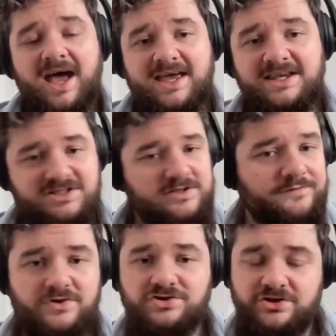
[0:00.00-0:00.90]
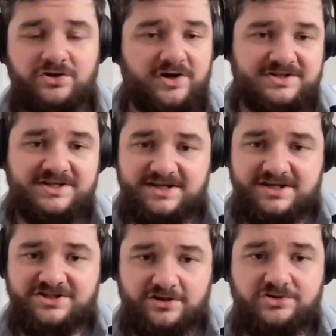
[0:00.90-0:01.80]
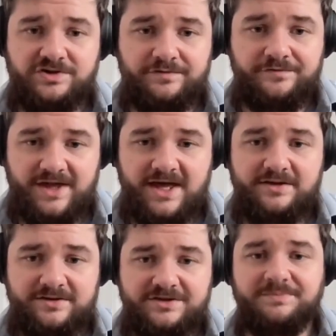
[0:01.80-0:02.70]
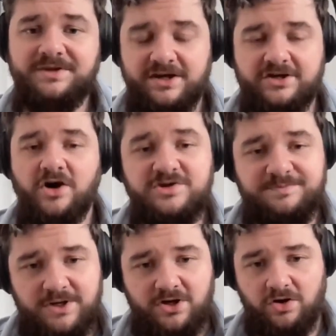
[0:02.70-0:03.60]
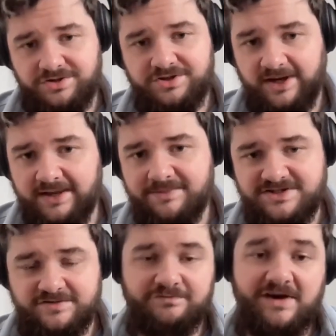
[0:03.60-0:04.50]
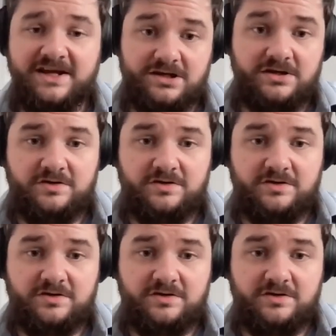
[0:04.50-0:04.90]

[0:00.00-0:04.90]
Into the future, you're going to need a solution for that. Something that goes beyond the limits of regular